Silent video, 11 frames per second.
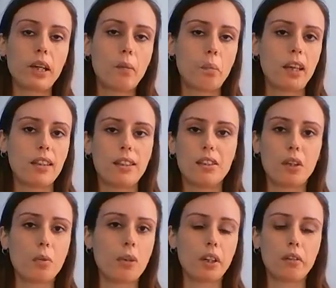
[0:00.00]
because I don't
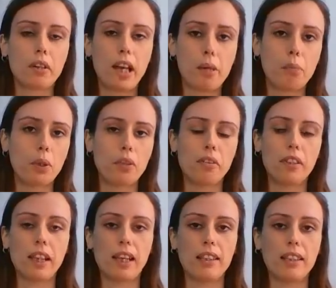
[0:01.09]
want to create more of the
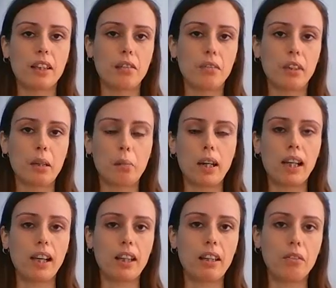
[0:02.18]
negative in my life,